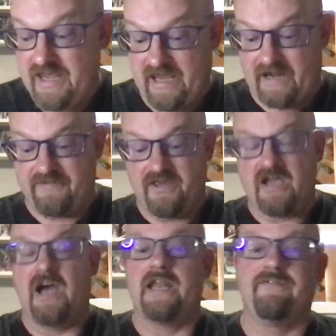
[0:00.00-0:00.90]
And I think
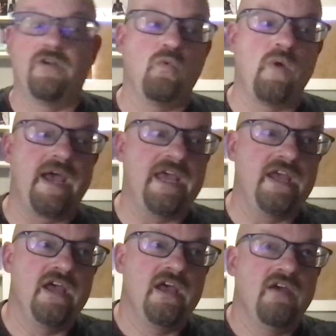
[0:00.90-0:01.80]
kind of in a
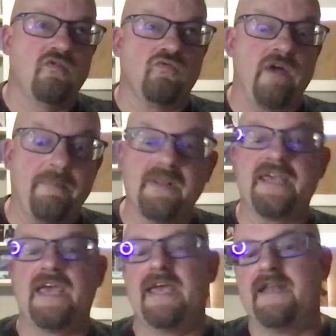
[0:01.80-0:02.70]
way
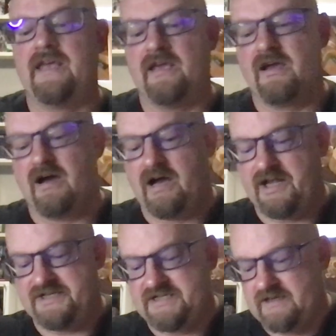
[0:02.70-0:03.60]
replicating
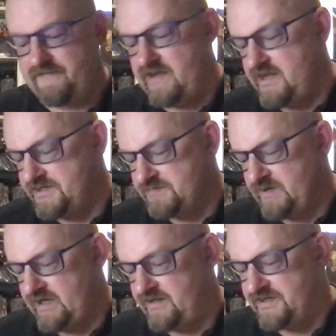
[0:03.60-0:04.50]
uh, TV as
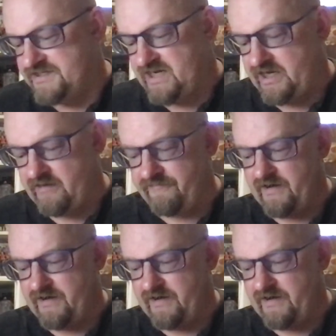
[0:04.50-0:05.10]
being this kind of